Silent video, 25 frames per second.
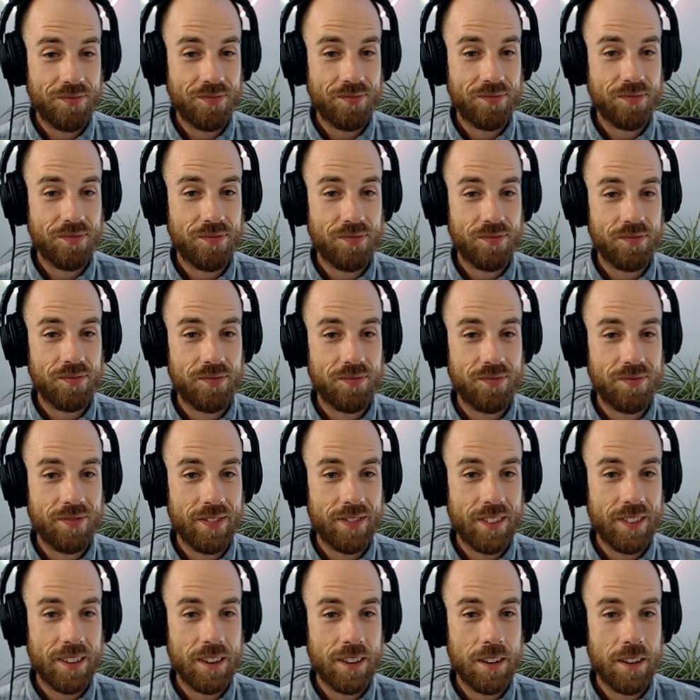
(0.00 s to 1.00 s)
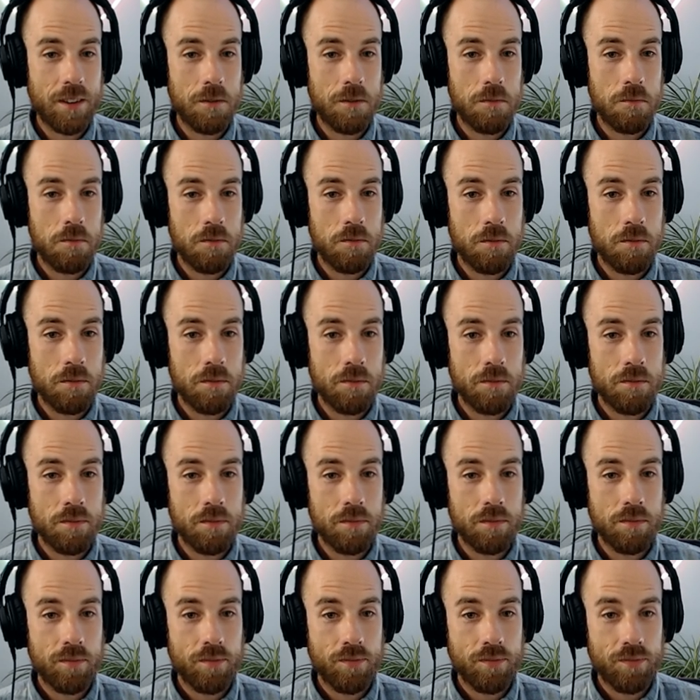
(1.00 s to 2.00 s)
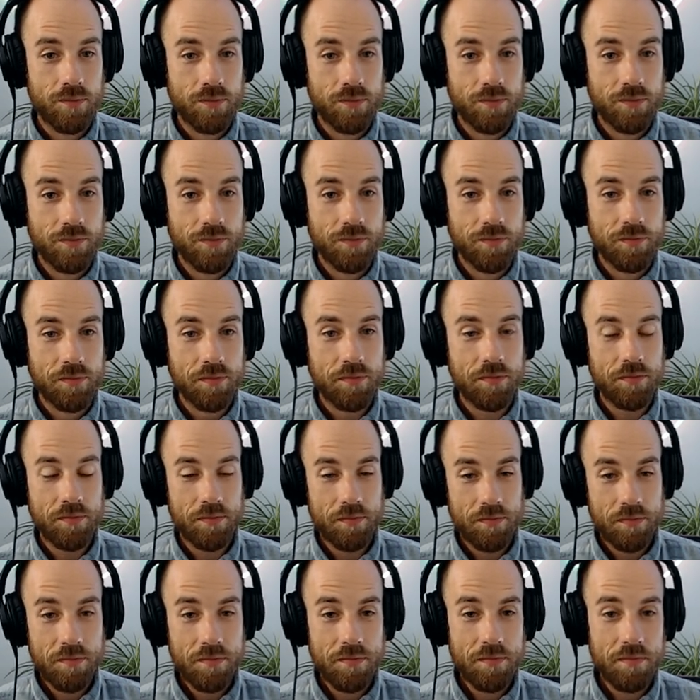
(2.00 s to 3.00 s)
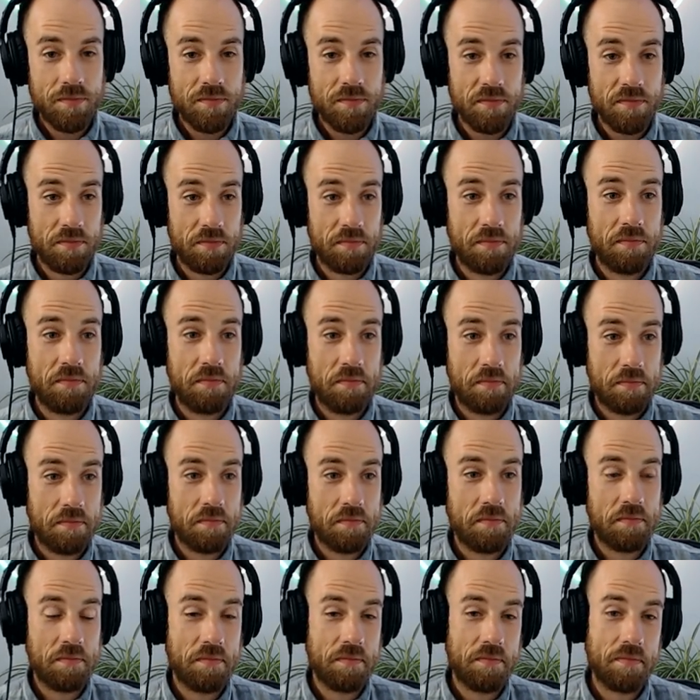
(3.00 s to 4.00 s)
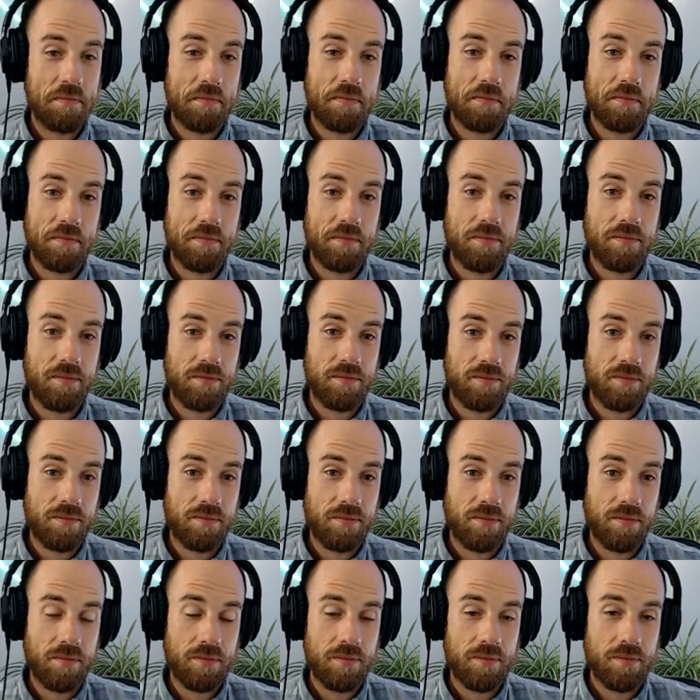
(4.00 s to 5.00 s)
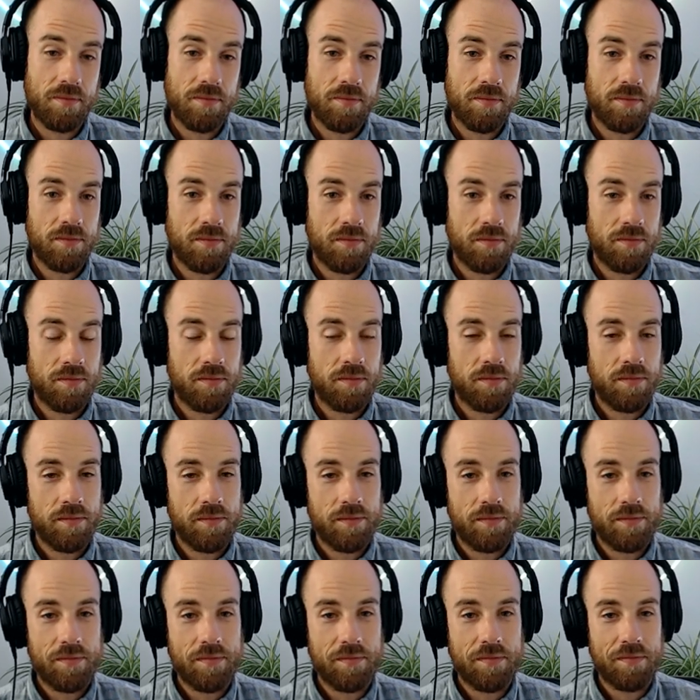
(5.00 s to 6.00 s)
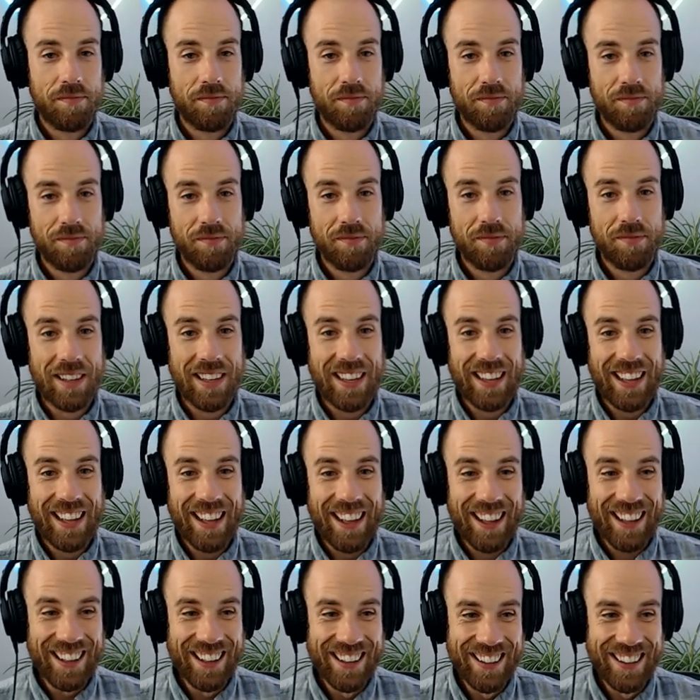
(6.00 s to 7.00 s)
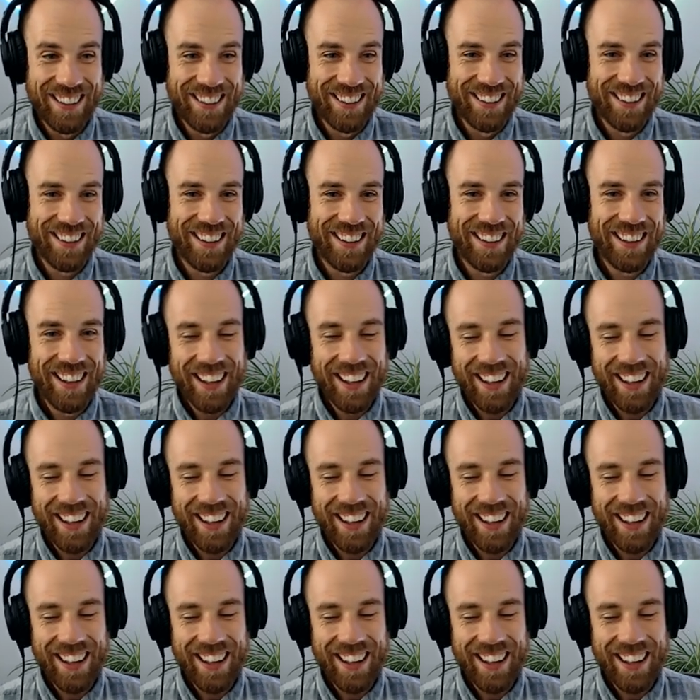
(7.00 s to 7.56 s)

This person isn't speaking.